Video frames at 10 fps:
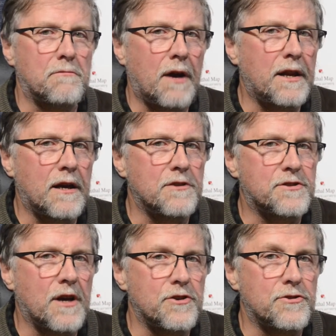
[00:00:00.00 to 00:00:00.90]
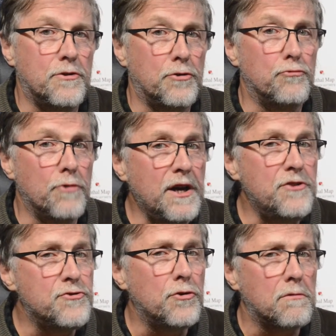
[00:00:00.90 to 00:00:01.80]
radio station who
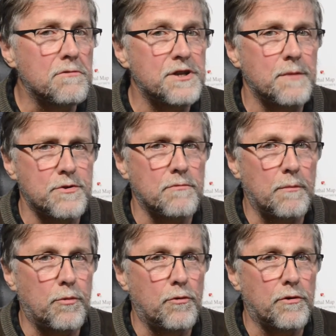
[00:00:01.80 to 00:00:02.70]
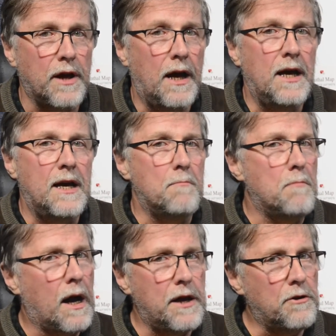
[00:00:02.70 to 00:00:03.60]
reads your reception report
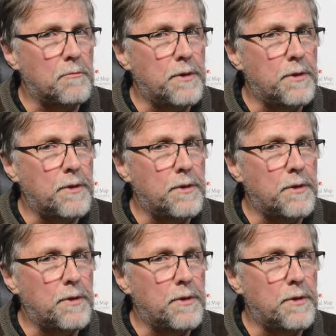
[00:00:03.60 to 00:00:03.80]
may not be